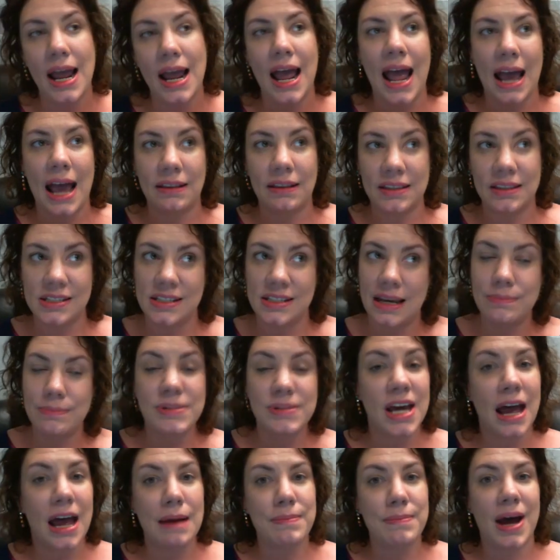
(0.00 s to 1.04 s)
At the same
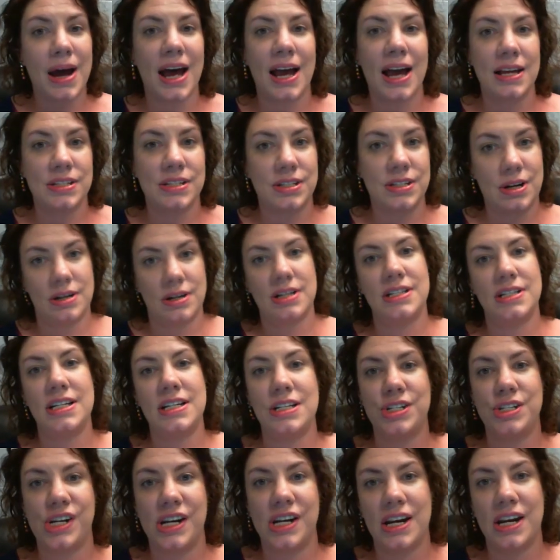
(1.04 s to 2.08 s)
time, I started
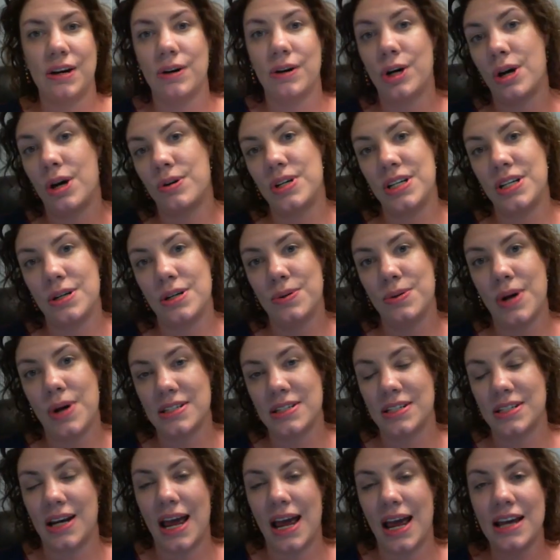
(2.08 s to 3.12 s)
teaching here at ODU
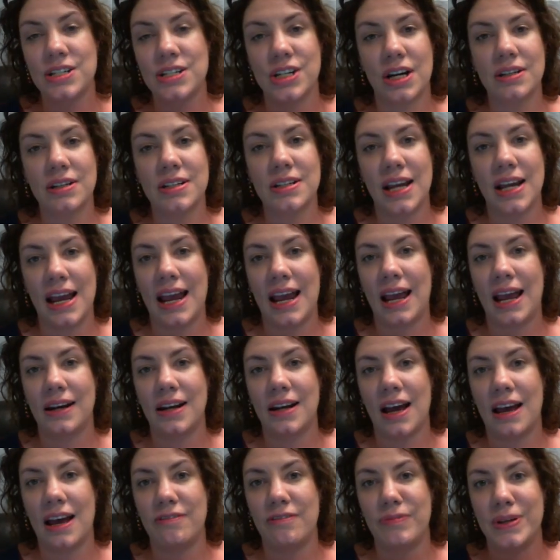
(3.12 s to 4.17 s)
as an adjunct, and
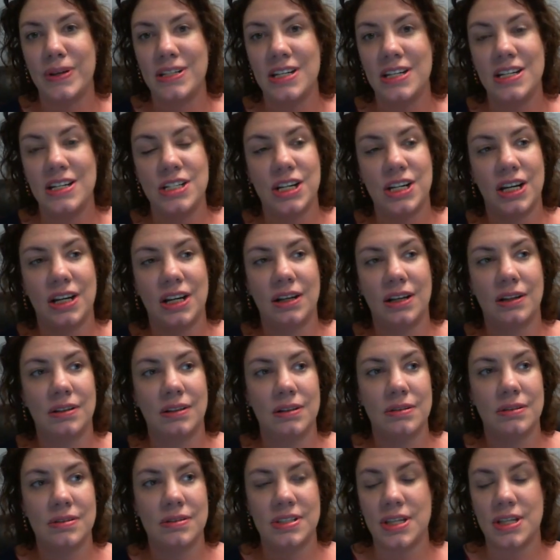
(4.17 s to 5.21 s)
I've been teaching
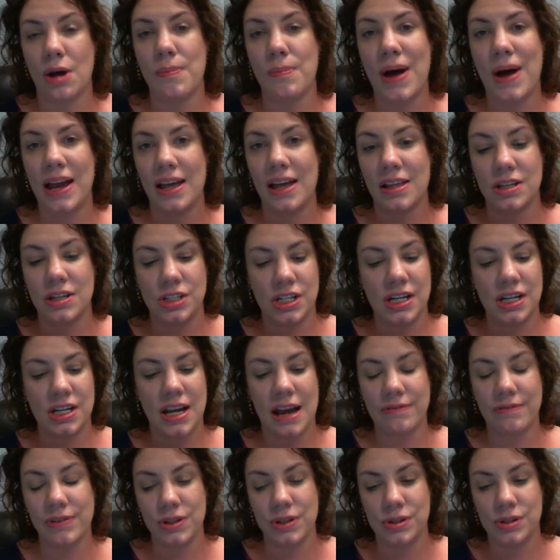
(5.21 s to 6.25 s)
cell biology,
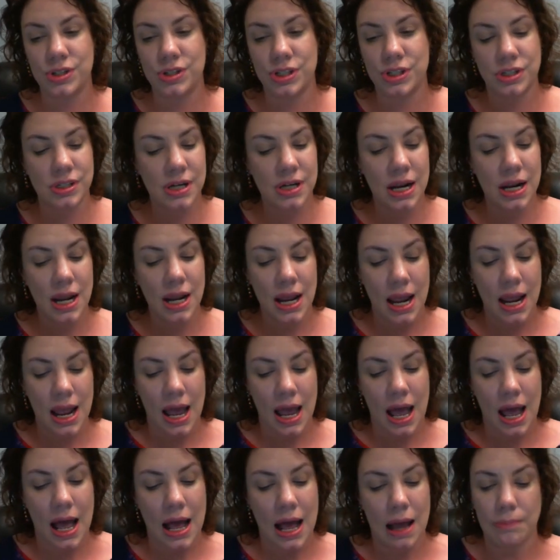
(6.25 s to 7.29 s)
evolution,
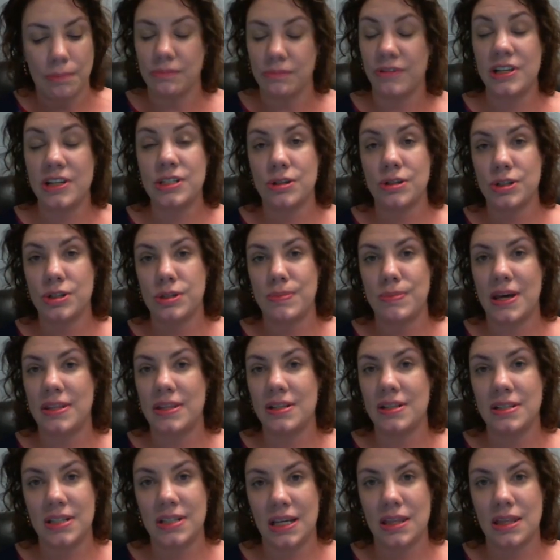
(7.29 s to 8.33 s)
research
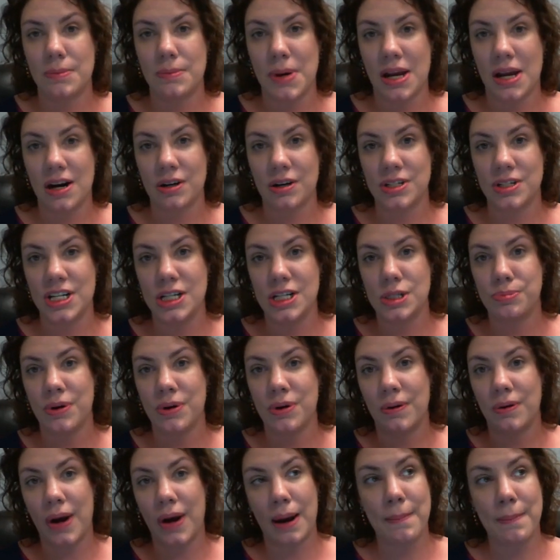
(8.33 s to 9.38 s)
methods in the Monarch Teach
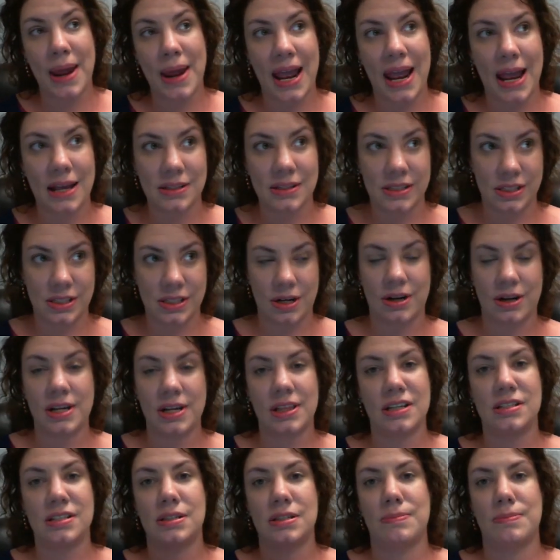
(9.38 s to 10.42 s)
program, and starting
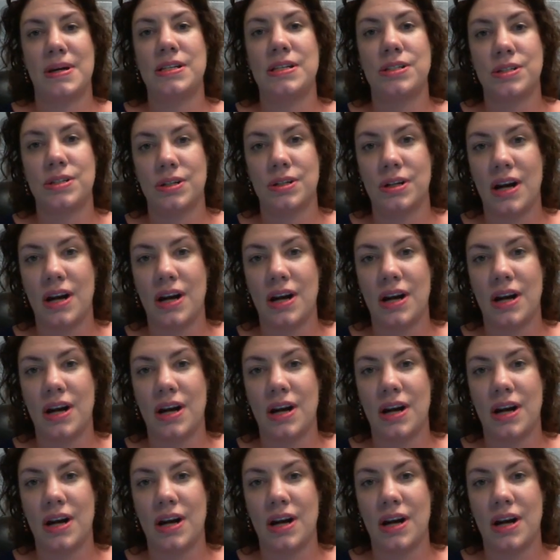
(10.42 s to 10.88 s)
this semester,